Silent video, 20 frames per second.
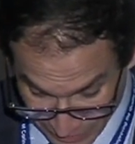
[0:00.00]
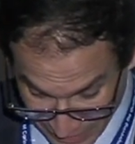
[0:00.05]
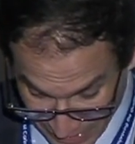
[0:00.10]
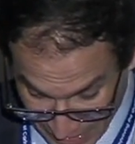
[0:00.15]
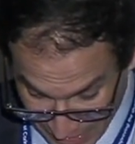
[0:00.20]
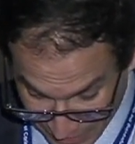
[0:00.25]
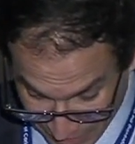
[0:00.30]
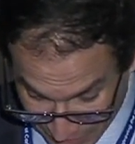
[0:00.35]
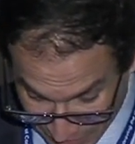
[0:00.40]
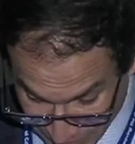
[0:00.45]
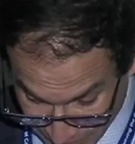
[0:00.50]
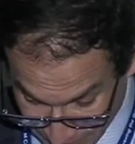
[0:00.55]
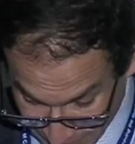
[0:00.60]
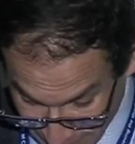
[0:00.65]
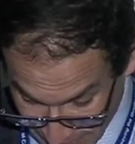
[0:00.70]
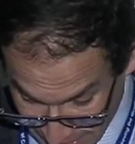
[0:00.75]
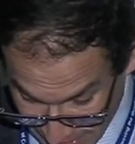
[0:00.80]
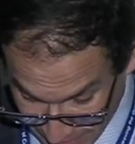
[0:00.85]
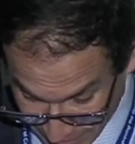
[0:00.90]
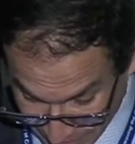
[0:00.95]
together
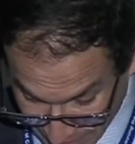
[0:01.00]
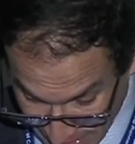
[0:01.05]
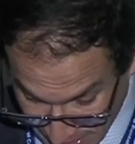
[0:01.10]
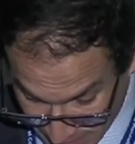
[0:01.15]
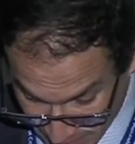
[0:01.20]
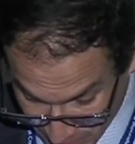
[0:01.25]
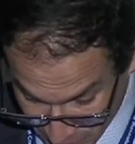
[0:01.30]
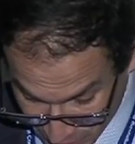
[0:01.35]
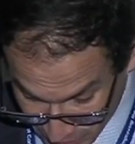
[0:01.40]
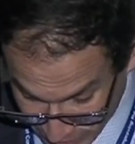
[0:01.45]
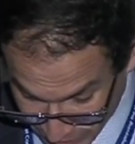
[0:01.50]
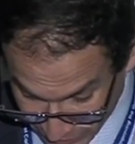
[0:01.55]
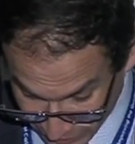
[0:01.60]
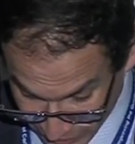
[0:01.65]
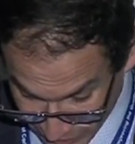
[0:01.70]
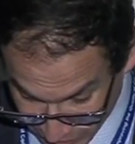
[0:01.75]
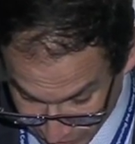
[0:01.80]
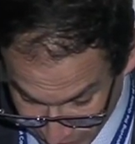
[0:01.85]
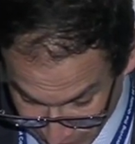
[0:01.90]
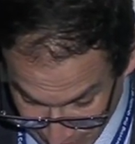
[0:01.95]
at a table with
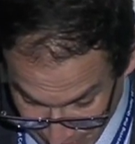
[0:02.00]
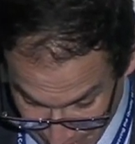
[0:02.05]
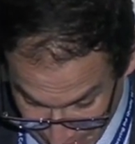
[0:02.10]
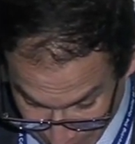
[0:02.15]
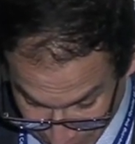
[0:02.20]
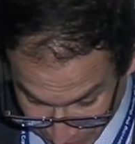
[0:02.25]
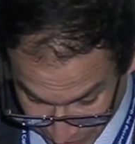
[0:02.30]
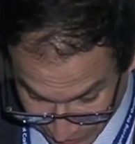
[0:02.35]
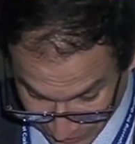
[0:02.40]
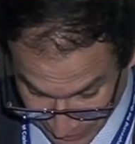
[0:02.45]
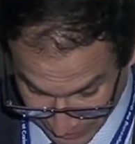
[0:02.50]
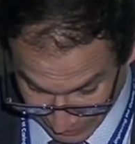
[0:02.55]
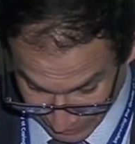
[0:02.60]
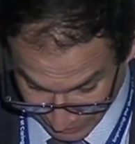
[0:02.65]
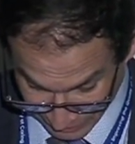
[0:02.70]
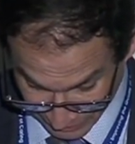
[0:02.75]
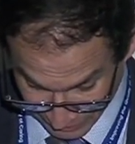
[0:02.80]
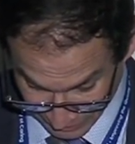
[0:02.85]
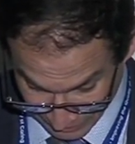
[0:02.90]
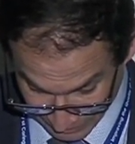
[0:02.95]
silver
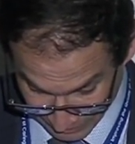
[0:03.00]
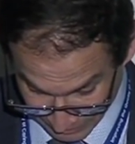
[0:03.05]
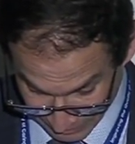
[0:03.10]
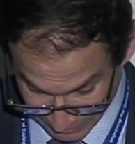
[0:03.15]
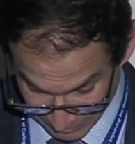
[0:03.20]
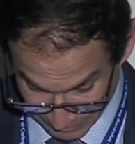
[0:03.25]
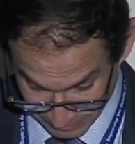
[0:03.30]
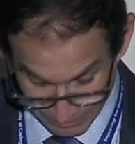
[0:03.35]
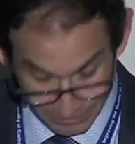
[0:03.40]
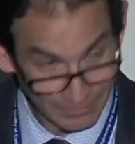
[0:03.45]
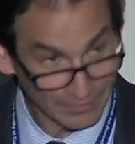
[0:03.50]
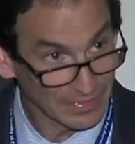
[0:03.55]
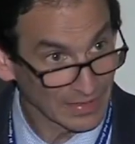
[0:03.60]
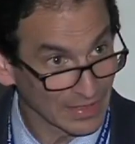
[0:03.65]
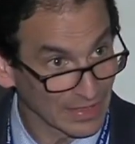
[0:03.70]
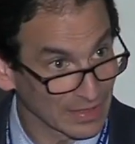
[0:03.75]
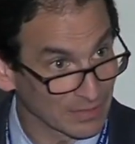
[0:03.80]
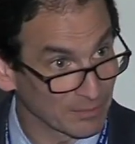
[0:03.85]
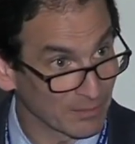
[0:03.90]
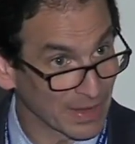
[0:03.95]
candlesticks.
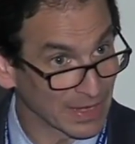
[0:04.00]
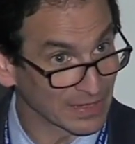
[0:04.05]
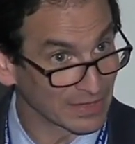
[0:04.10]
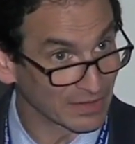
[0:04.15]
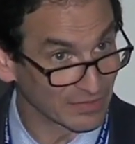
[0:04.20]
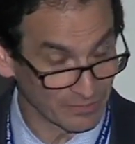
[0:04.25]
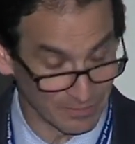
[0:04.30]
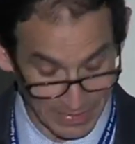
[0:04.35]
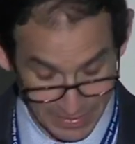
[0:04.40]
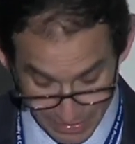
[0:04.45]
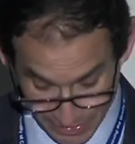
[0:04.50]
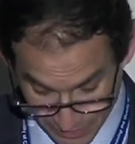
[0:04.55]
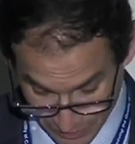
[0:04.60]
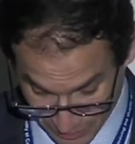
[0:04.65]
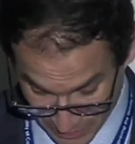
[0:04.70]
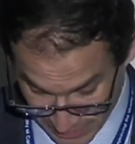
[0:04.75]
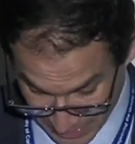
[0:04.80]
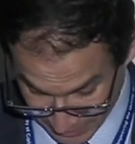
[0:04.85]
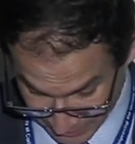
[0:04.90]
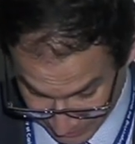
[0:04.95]
It might have been
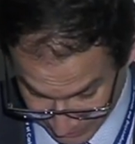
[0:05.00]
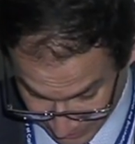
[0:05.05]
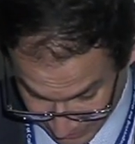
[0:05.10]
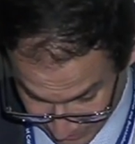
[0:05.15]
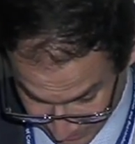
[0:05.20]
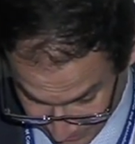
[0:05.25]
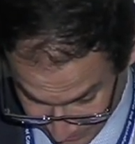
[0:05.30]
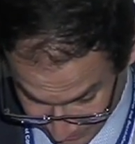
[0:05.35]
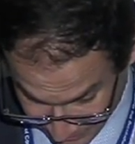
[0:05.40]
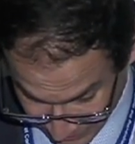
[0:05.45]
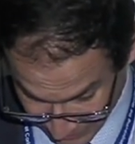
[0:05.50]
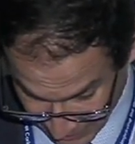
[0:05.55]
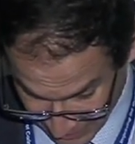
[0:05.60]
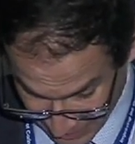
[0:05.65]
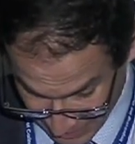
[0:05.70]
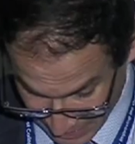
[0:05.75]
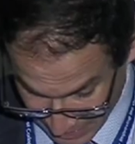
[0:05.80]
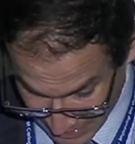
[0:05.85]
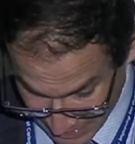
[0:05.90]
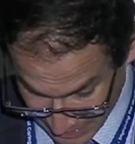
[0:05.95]
otherwise.
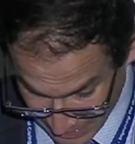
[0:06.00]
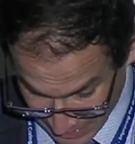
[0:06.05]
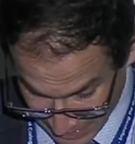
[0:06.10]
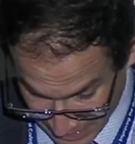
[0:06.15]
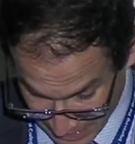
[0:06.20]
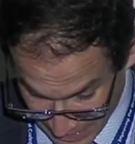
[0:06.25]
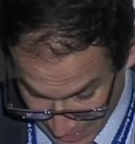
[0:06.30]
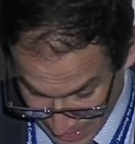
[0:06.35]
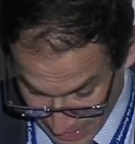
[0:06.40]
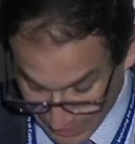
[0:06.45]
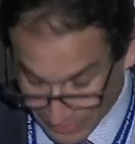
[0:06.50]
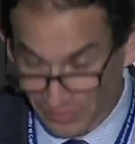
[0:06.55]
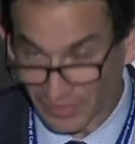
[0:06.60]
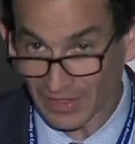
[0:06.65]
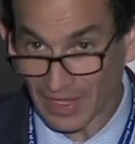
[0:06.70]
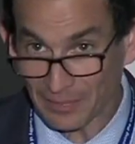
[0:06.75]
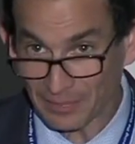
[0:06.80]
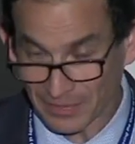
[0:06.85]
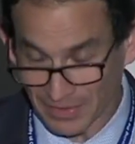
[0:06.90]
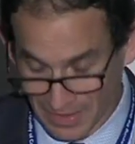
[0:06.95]
I
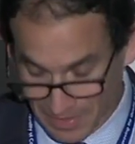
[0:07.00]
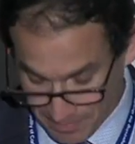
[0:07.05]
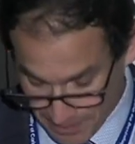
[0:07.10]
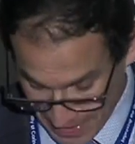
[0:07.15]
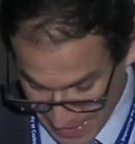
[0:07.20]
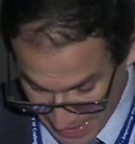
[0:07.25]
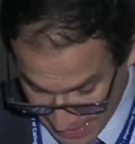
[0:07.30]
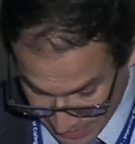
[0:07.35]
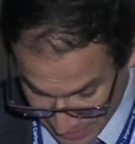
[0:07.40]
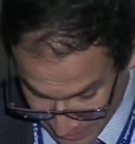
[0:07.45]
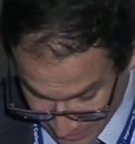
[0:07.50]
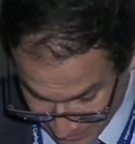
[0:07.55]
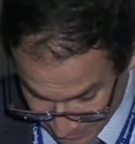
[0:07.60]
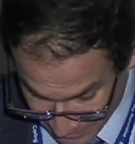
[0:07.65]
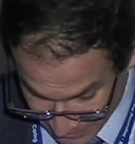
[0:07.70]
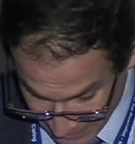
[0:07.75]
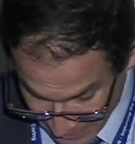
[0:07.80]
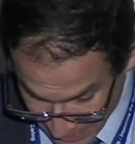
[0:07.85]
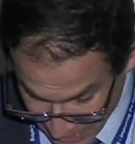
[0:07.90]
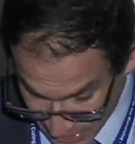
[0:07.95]
slept in a bed
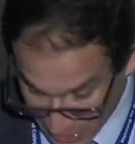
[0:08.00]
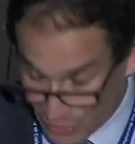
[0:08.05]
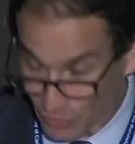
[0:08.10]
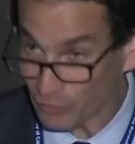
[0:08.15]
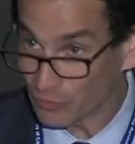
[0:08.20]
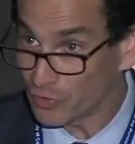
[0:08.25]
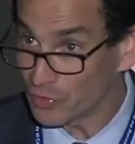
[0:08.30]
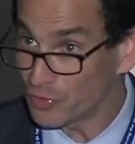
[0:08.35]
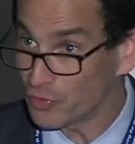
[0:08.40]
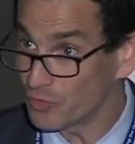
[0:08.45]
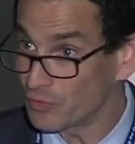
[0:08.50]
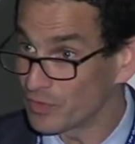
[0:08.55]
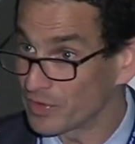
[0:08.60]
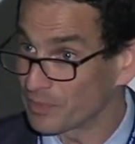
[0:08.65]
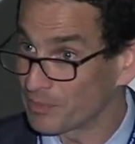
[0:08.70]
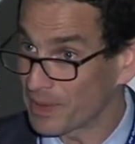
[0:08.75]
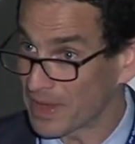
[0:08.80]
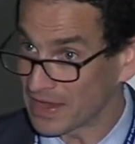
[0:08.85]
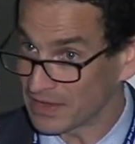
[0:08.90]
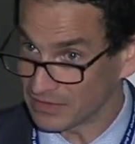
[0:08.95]
in a room
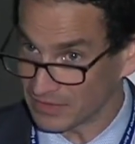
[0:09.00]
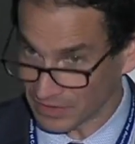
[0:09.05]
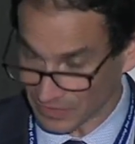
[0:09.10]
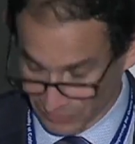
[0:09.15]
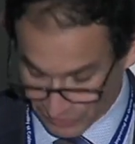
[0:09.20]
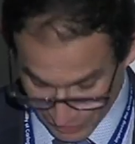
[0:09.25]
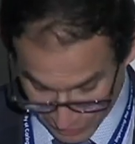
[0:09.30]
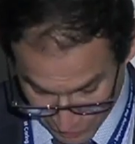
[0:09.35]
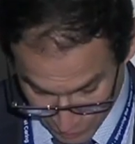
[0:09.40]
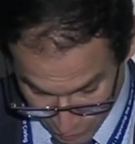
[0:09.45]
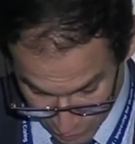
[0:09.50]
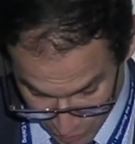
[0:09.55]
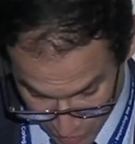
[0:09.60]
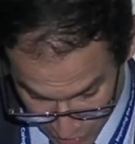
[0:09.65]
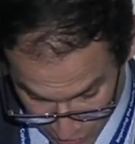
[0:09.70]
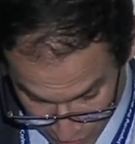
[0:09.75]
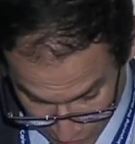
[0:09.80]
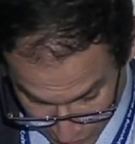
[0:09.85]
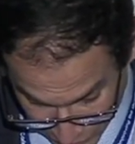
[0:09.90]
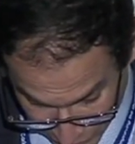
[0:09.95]
with paintings on the
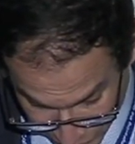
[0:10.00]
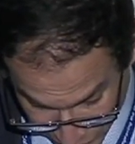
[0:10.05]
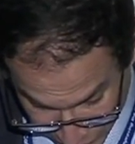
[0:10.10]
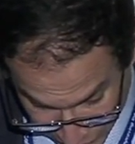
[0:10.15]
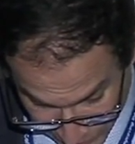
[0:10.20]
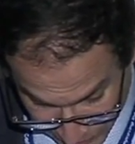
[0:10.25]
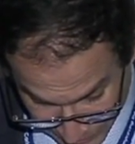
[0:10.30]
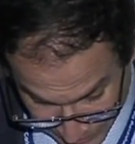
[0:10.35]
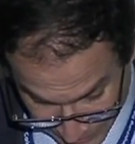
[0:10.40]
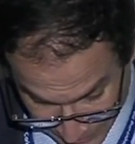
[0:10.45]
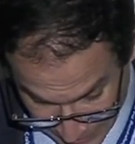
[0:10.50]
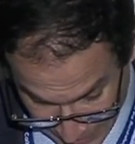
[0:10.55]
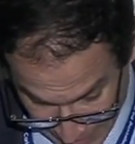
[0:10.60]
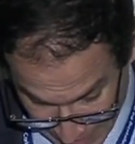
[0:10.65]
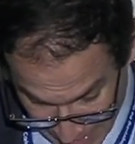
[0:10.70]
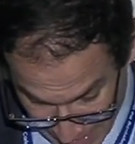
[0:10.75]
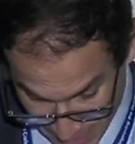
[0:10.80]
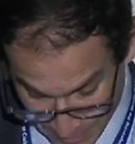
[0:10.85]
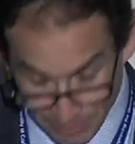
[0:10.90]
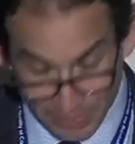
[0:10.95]
walls,
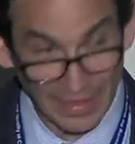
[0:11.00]
and